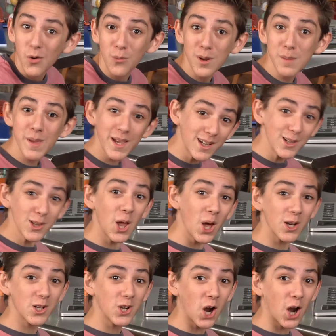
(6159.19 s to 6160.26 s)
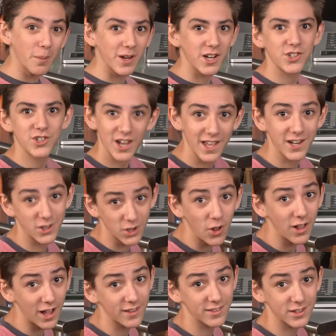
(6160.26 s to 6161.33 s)
We make a lot of garbage, and it all
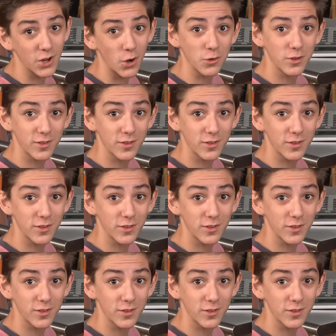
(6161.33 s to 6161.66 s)
has to go